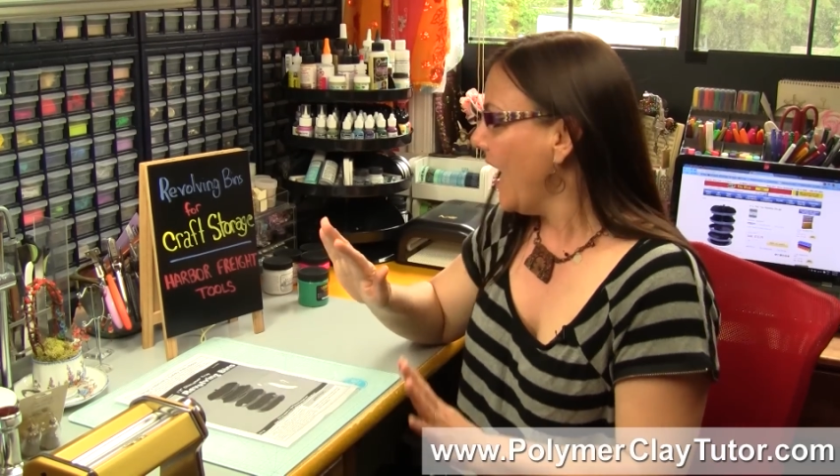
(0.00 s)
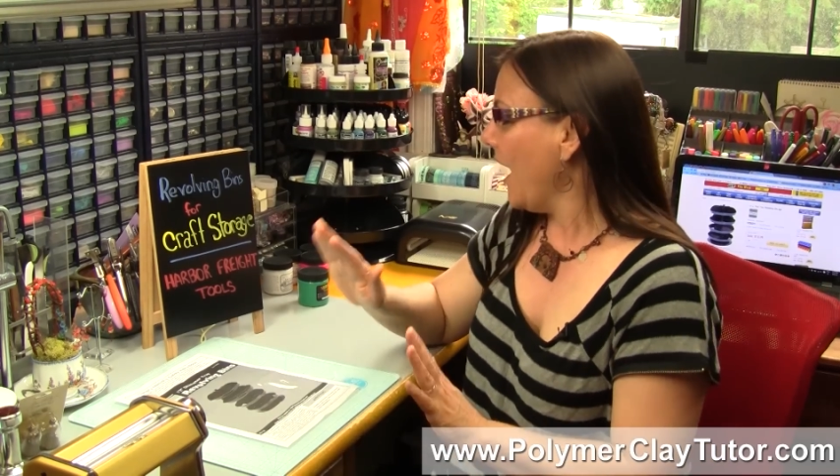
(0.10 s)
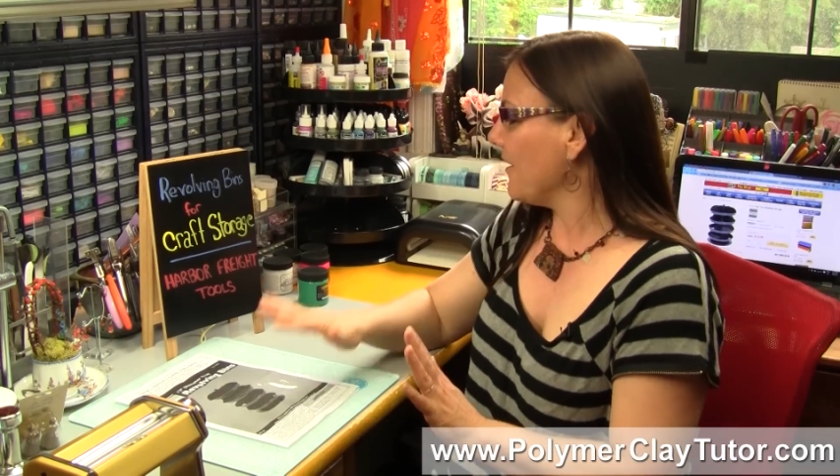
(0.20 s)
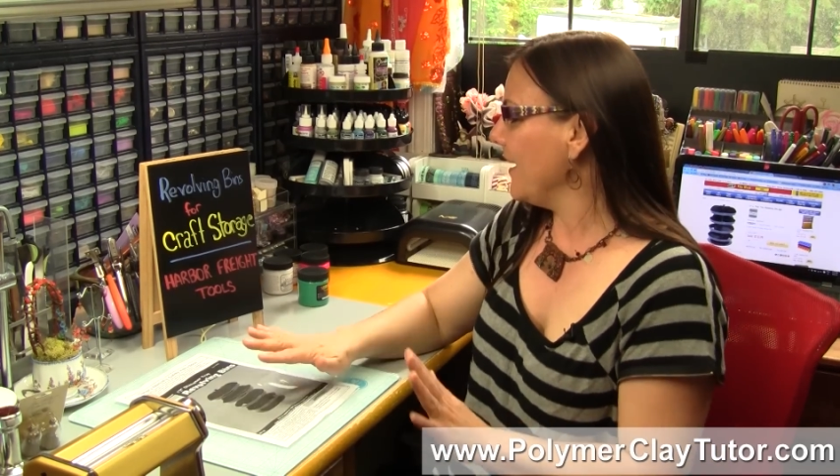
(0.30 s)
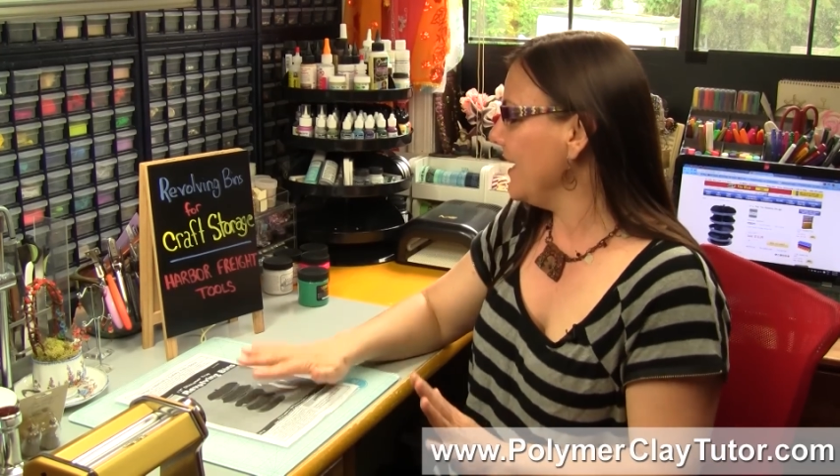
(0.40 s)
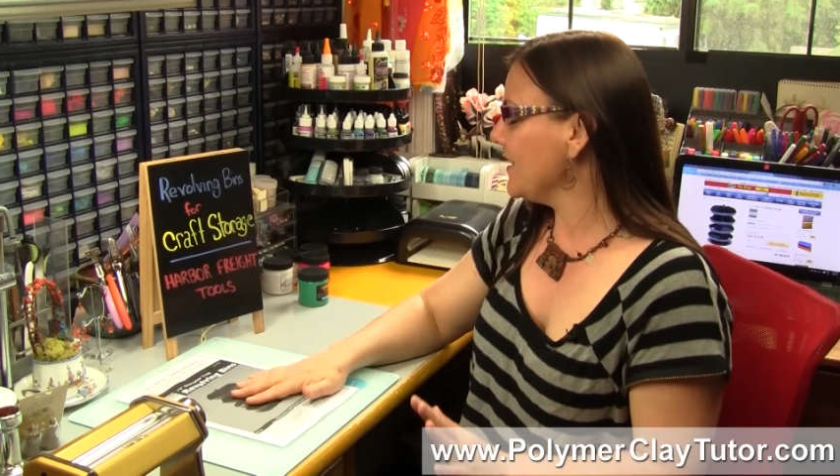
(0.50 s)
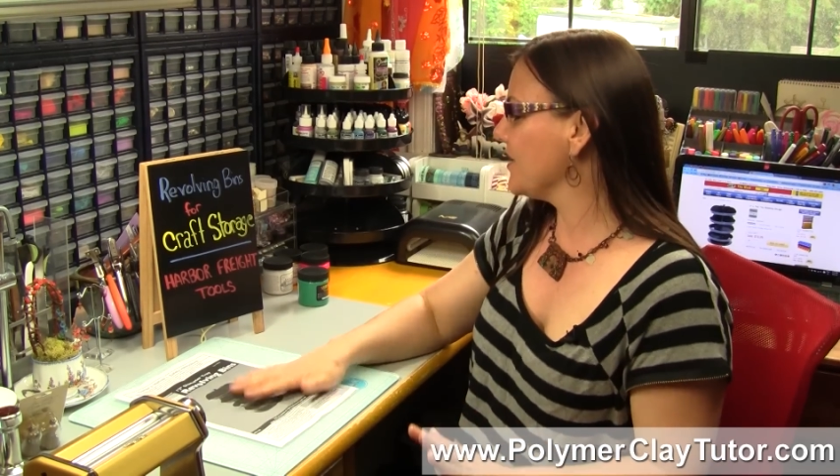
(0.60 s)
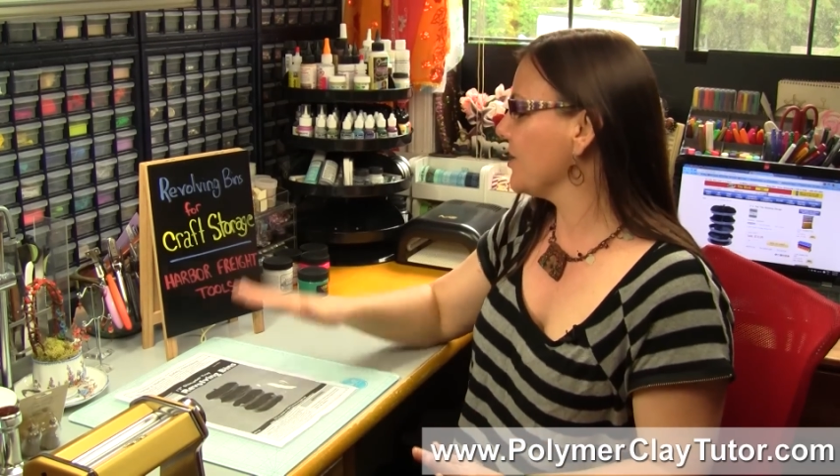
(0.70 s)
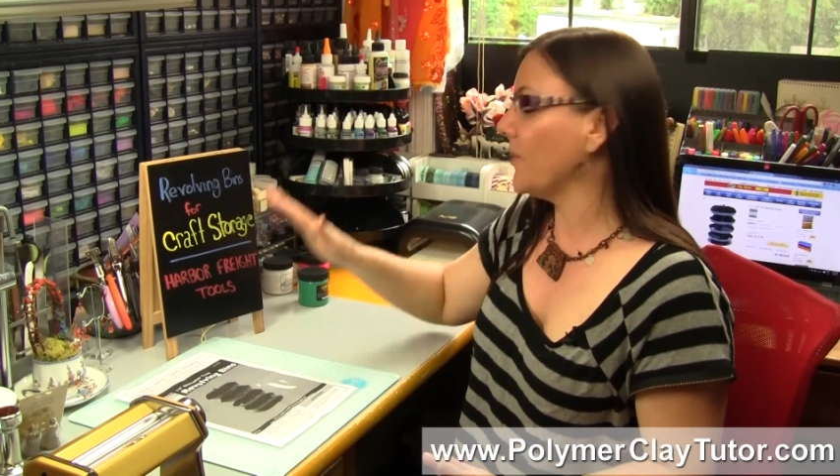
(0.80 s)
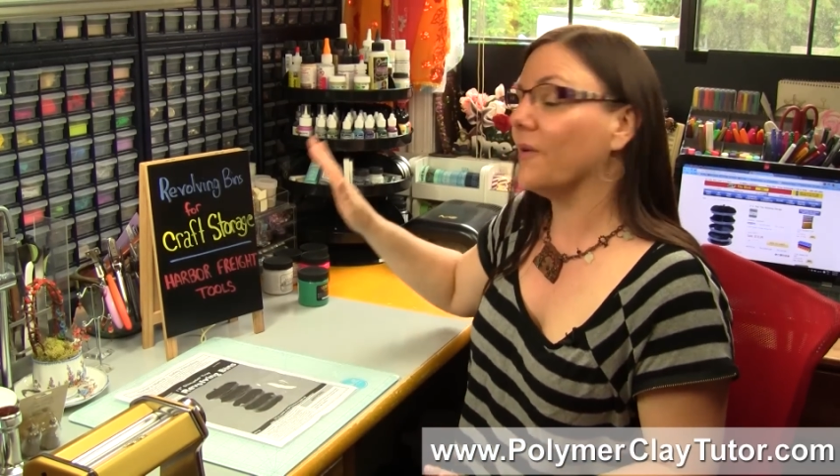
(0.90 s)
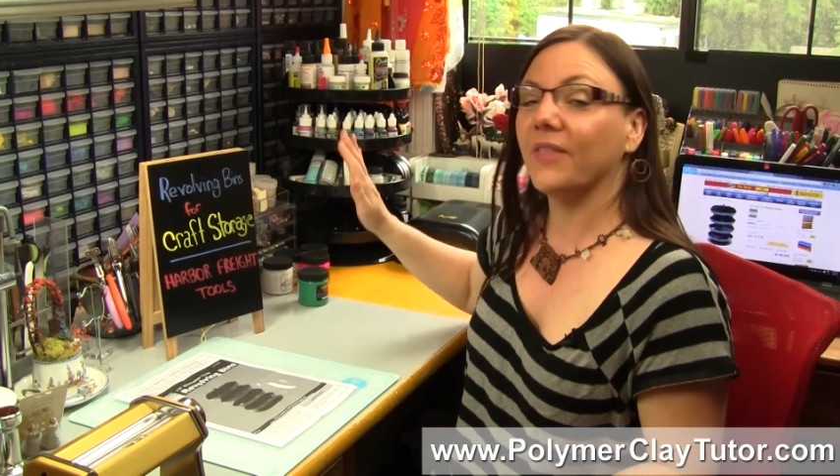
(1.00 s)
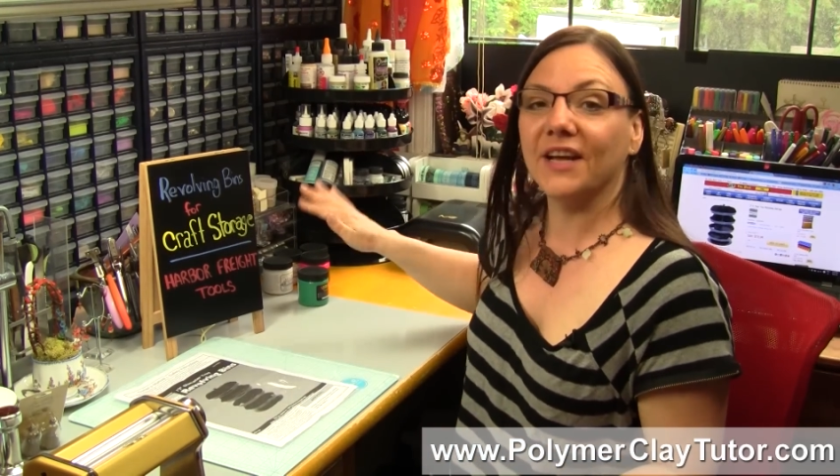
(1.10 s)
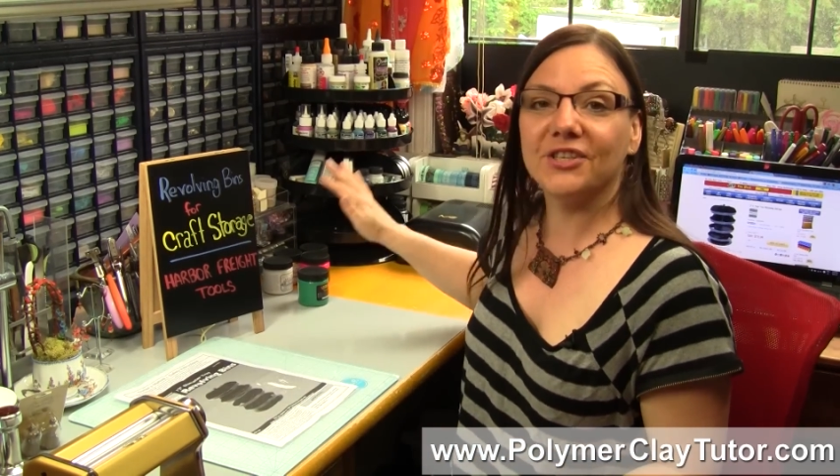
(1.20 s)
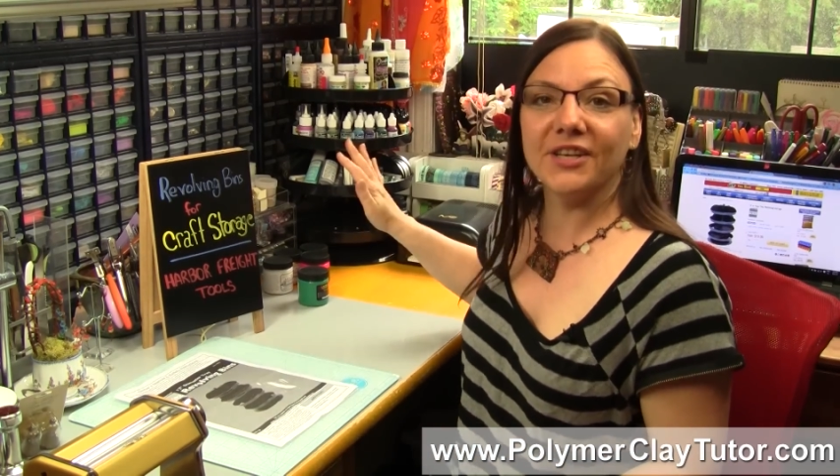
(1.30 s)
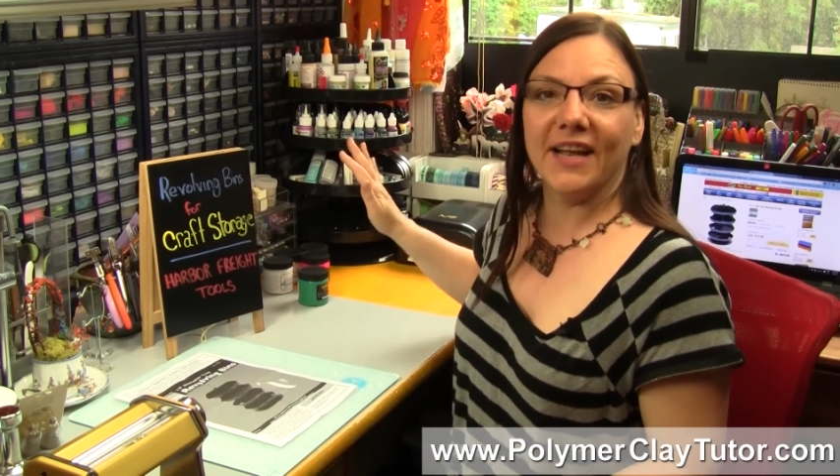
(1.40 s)
All right, so
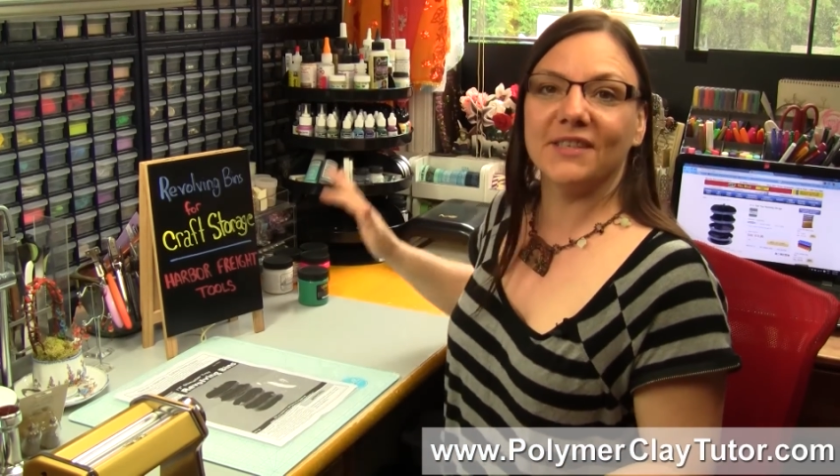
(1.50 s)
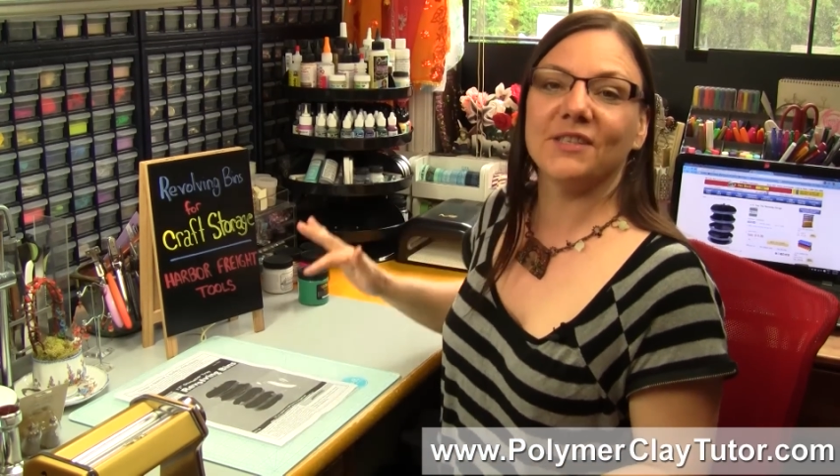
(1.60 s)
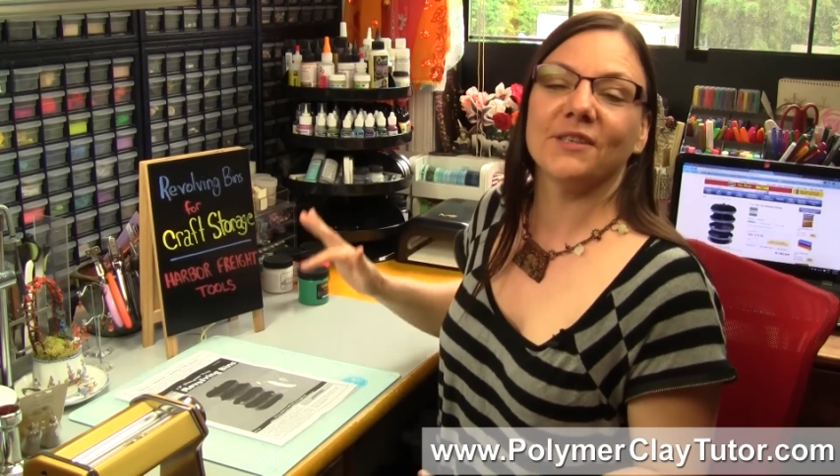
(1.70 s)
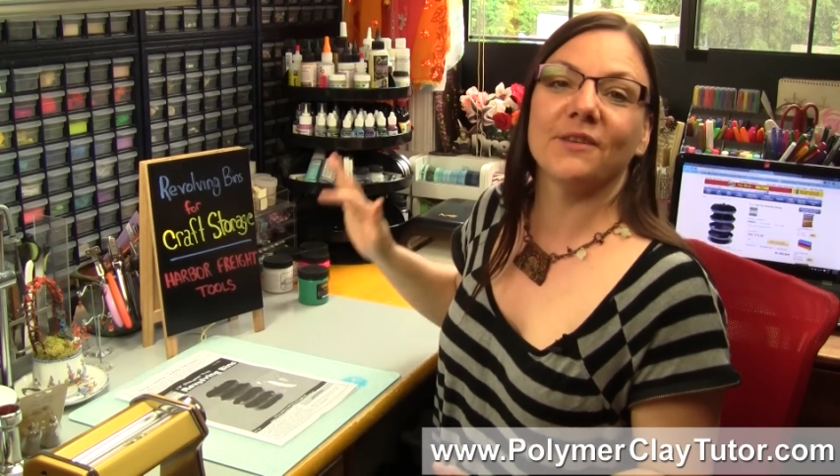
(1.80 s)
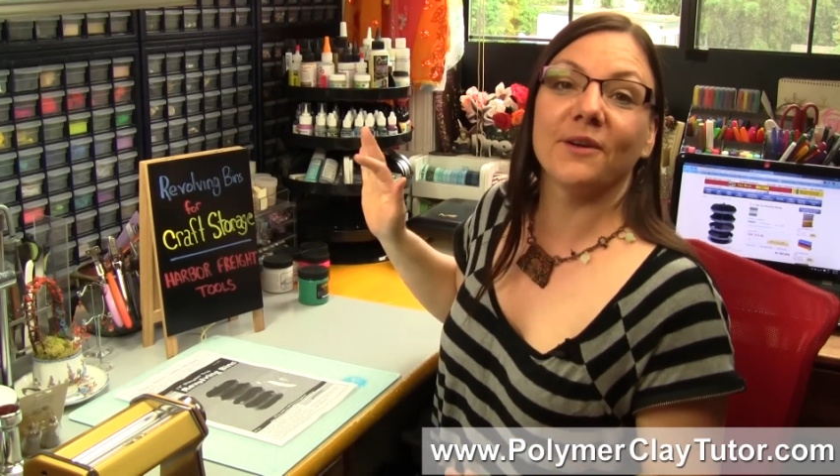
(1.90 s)
that should answer